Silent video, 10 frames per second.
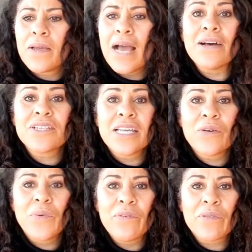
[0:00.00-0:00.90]
How to Get
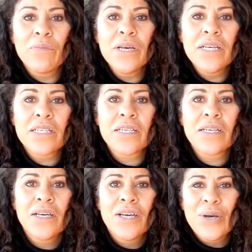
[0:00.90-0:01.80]
Away with Murder,
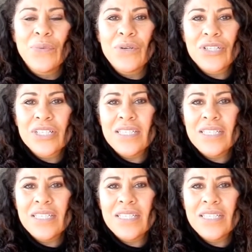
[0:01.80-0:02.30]
which is a